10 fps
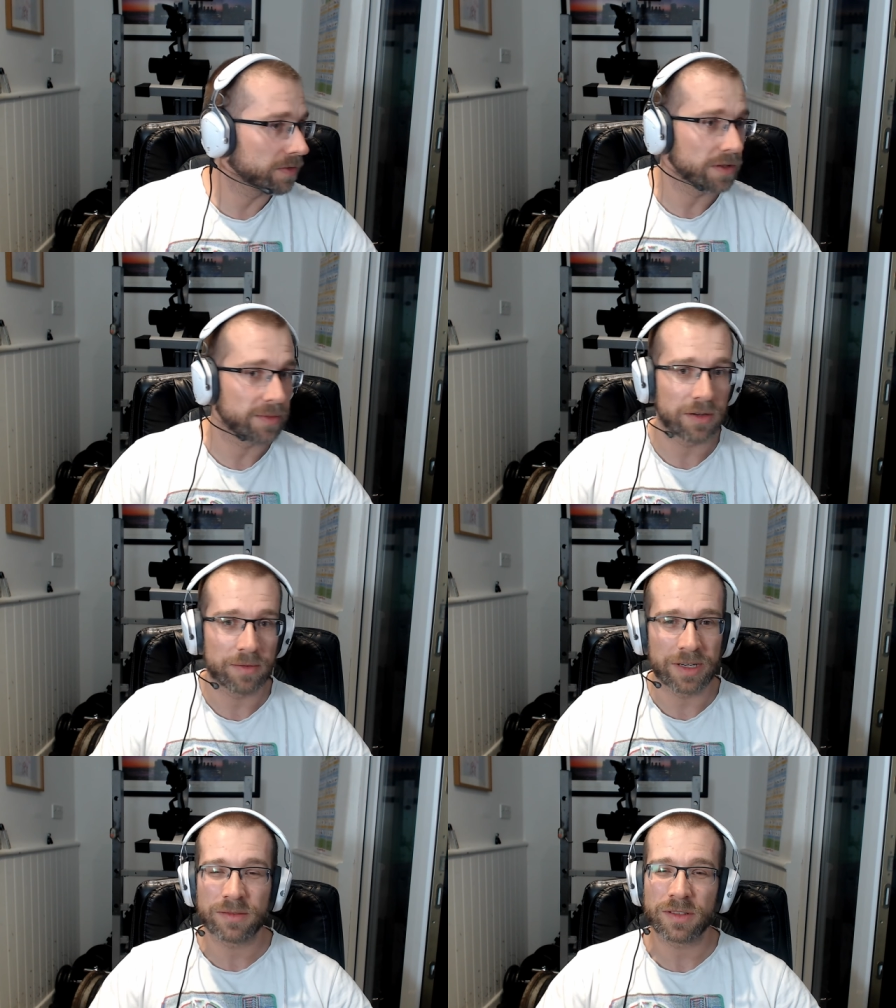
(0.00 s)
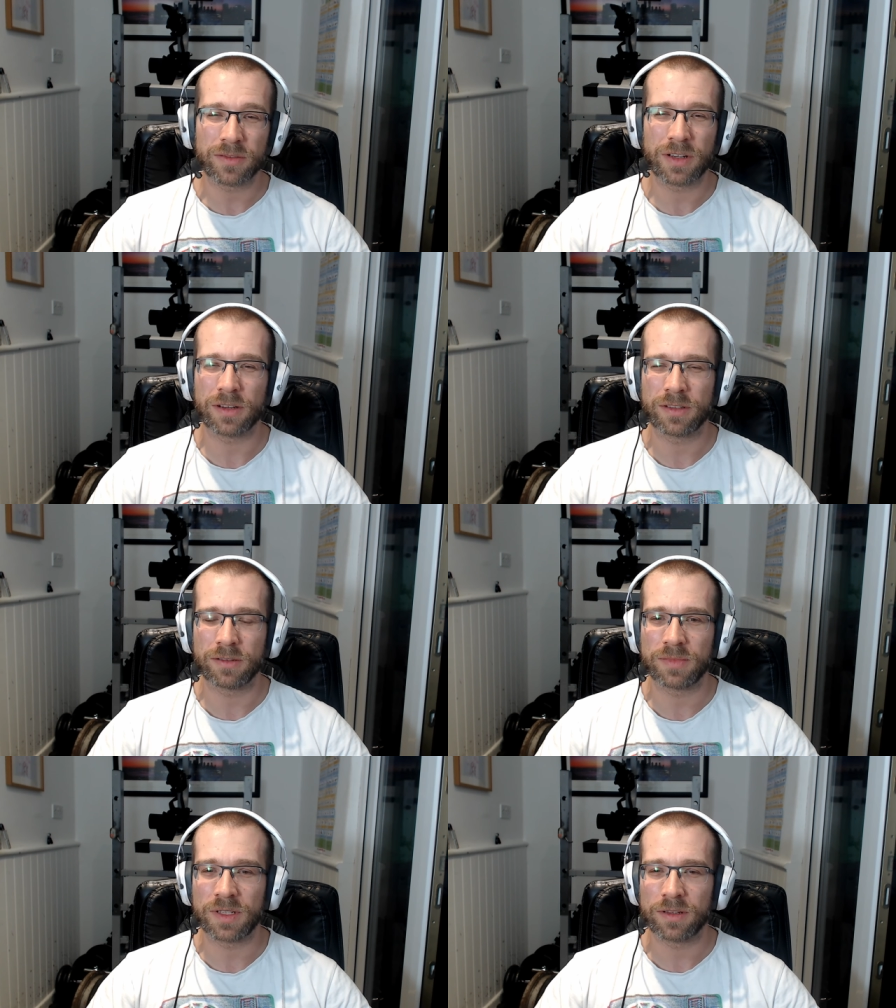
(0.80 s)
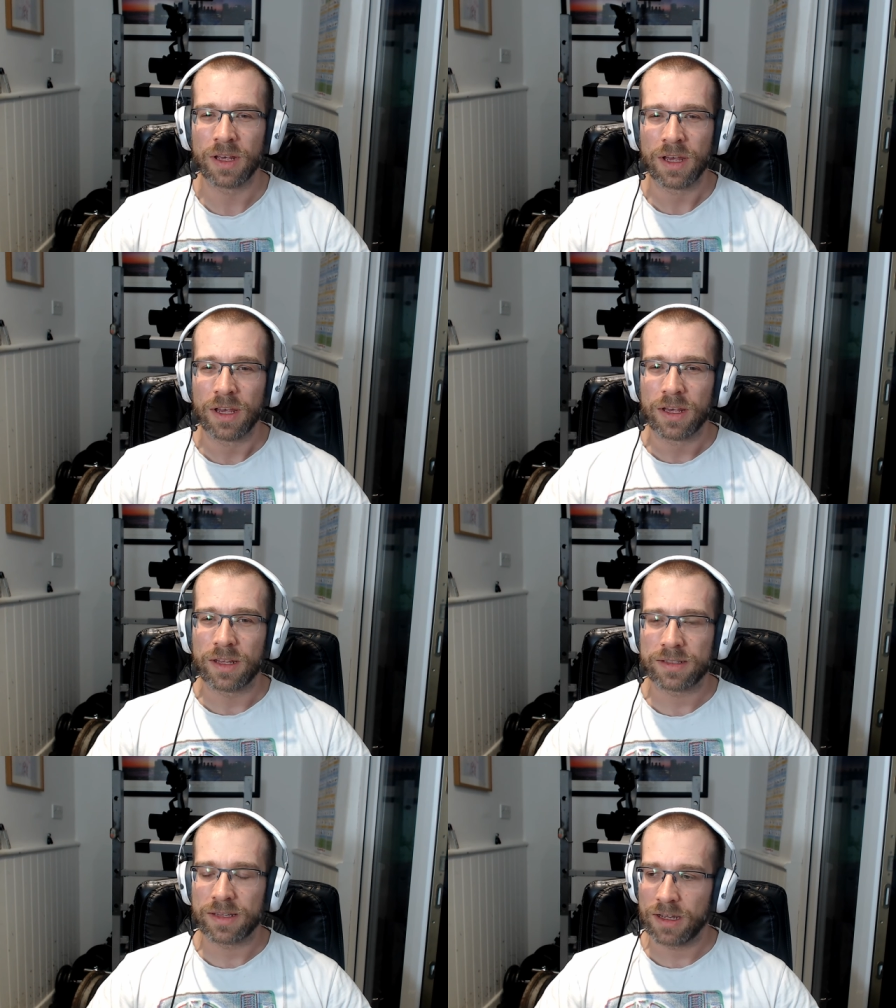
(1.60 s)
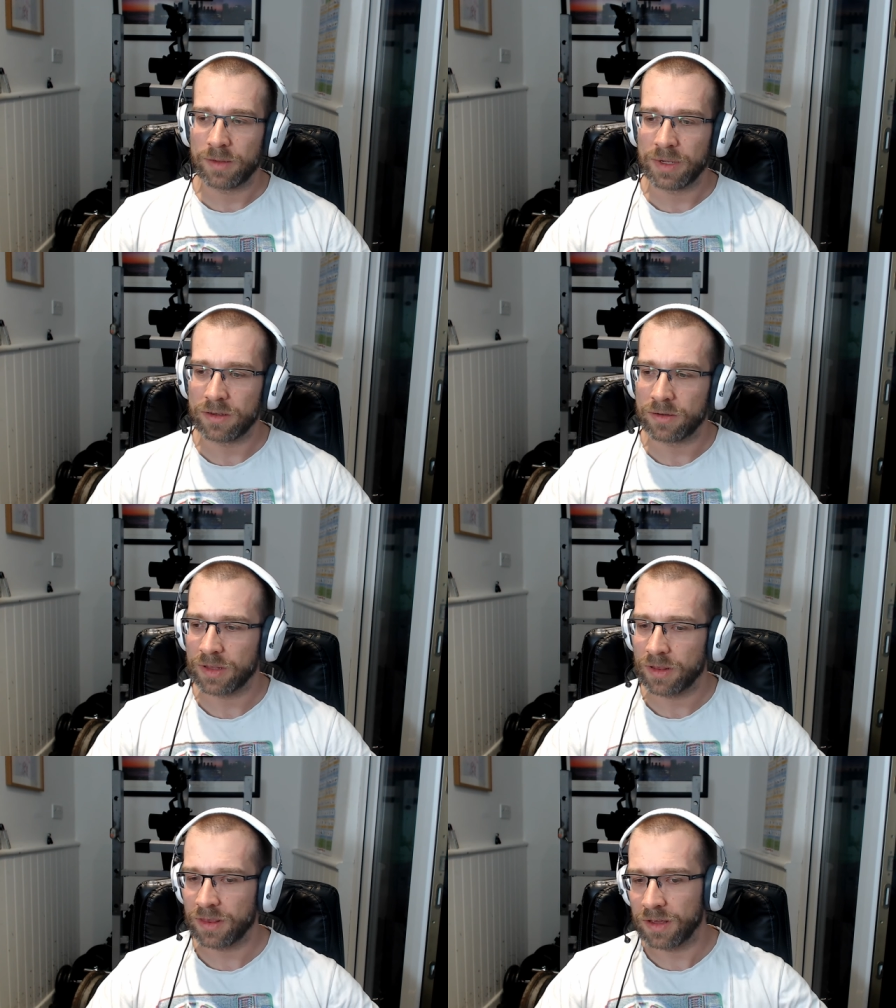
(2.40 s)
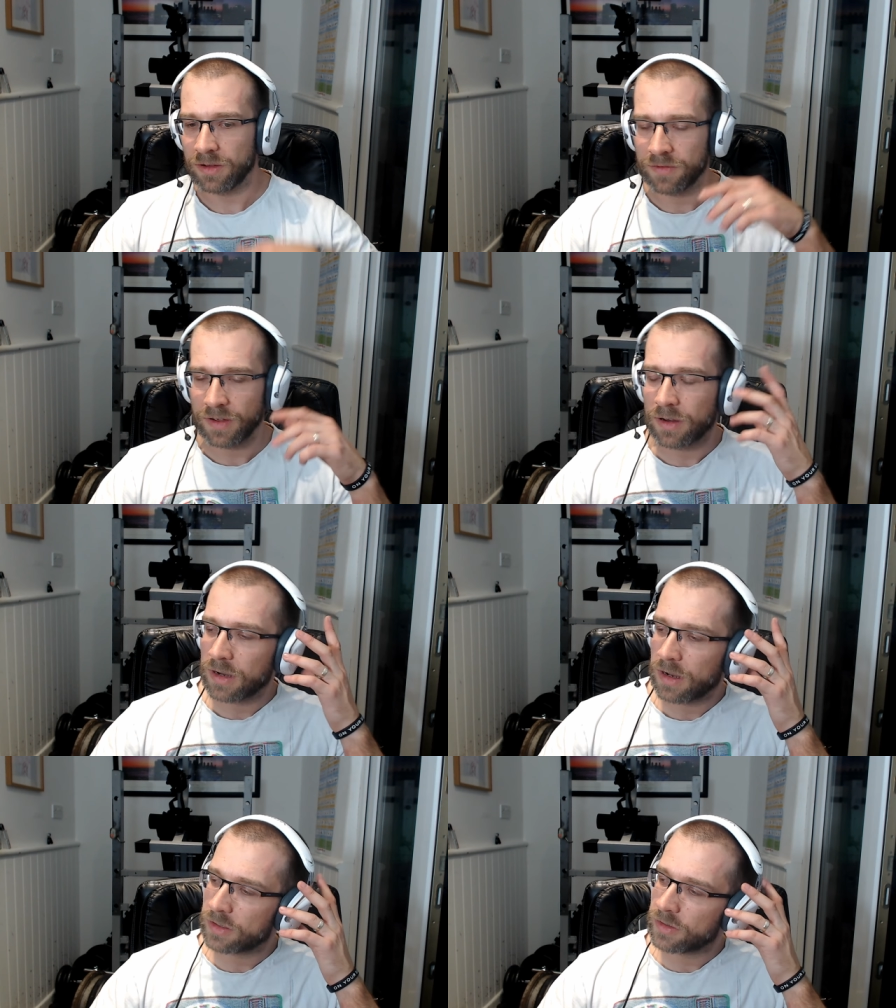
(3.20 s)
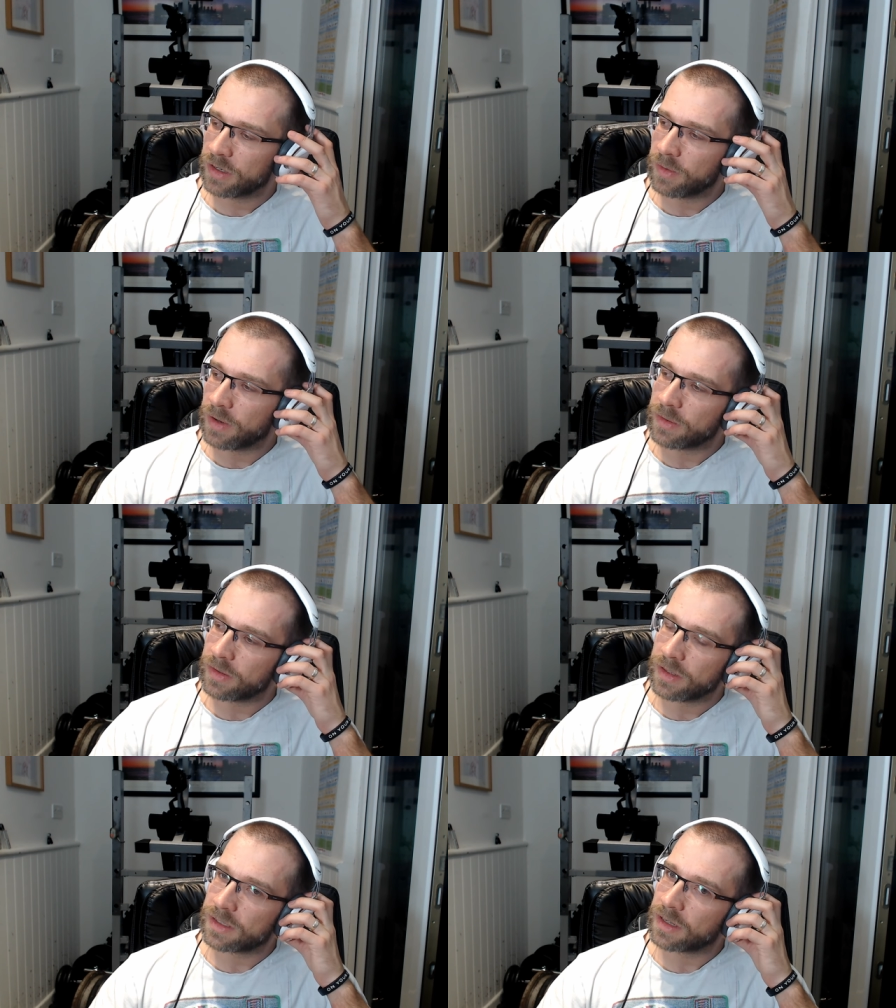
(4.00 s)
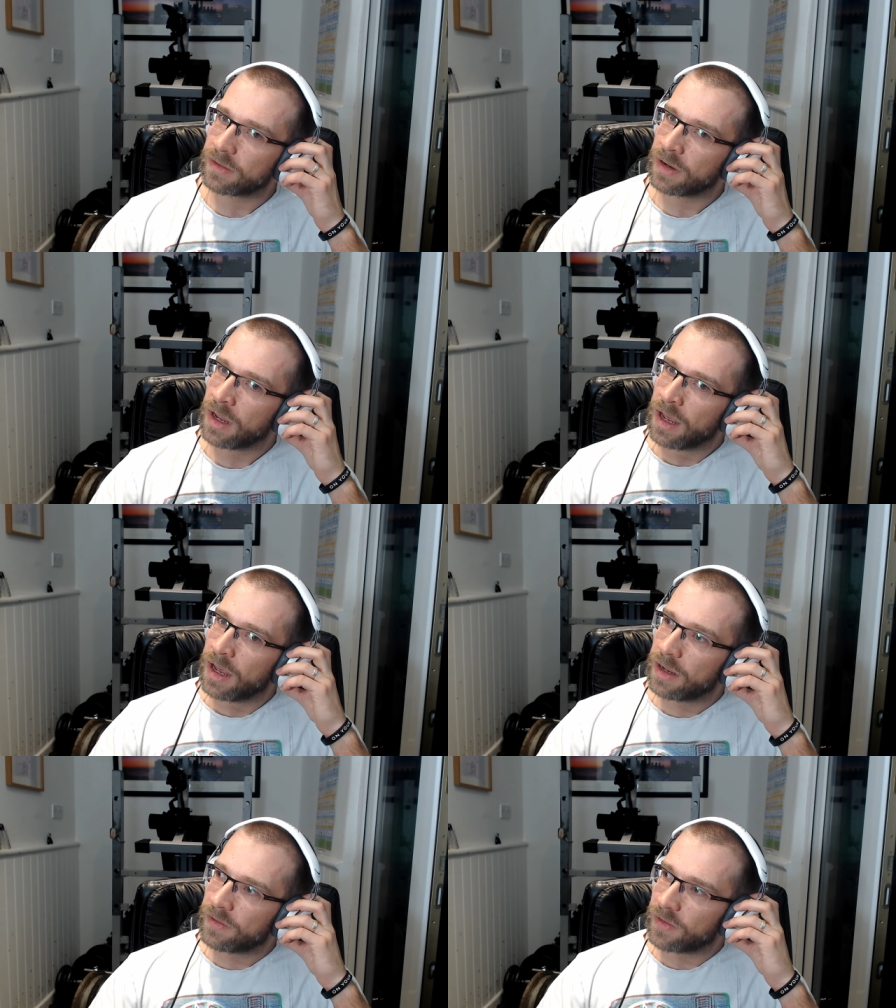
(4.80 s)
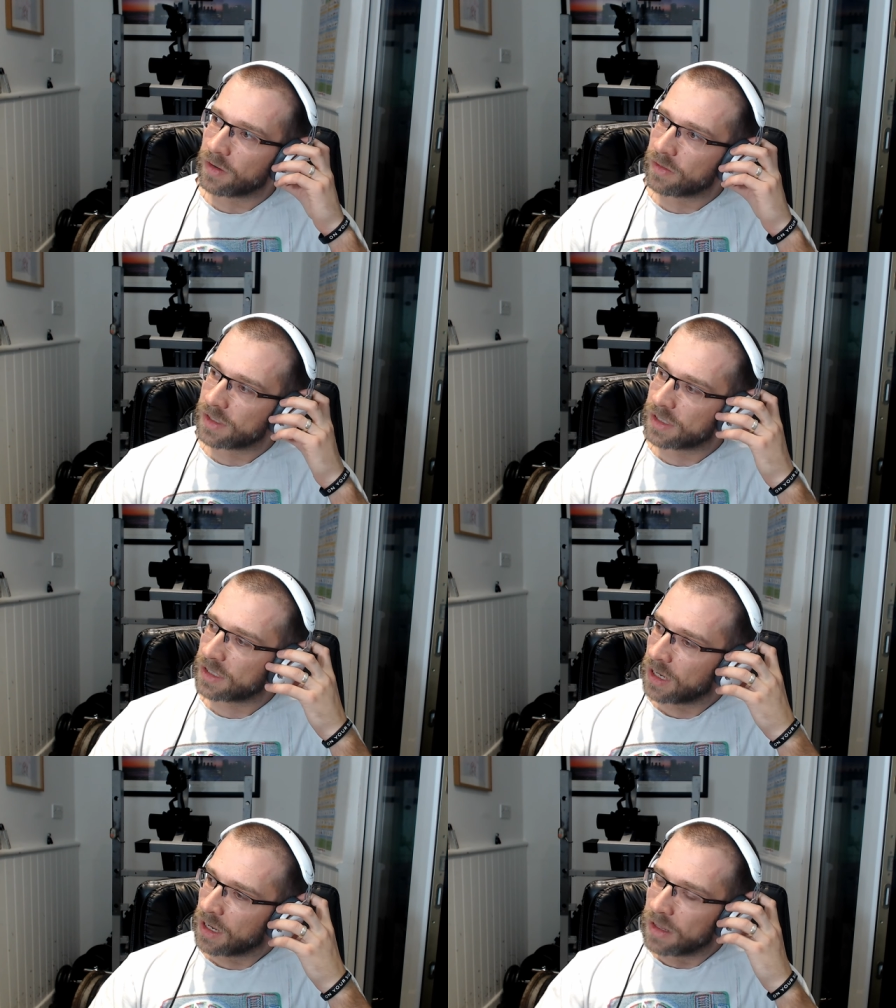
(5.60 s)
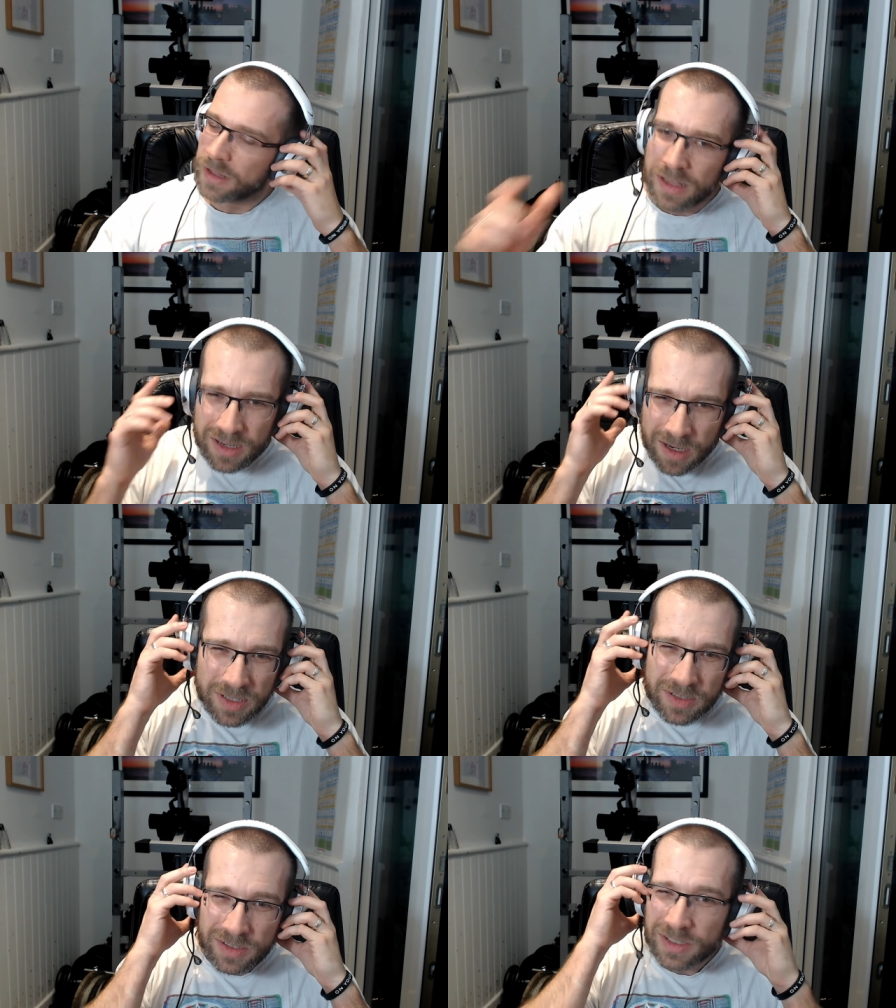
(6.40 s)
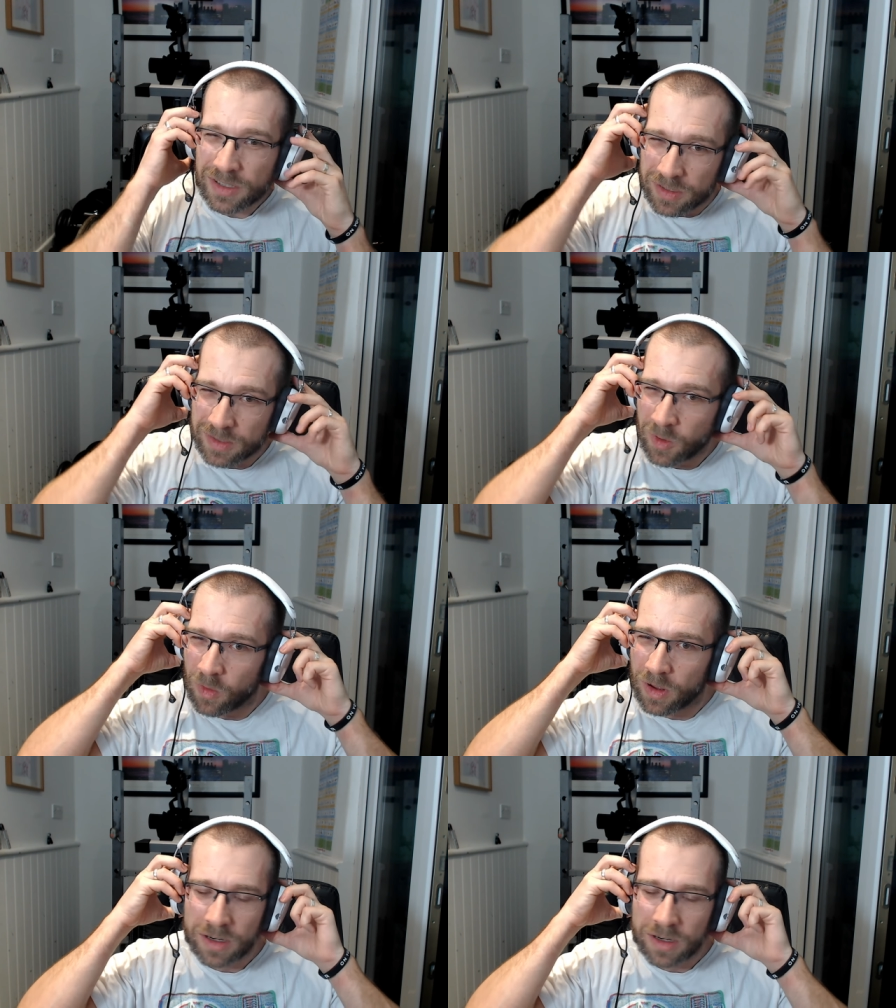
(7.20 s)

them out and make them sort of custom, so there's that appeal. But the thing I found out straight away with these headphones is the ear cups are just too small.